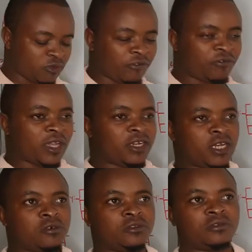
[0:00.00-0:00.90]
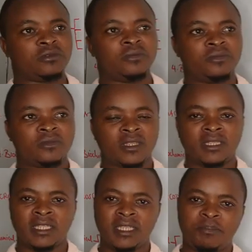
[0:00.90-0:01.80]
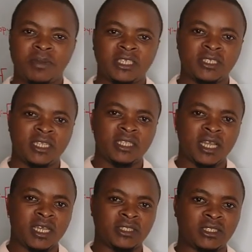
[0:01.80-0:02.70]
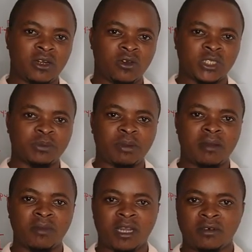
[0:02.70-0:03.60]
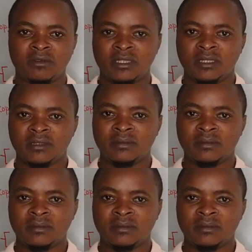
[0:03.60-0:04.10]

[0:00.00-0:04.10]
we find out that the patient has low sperm count.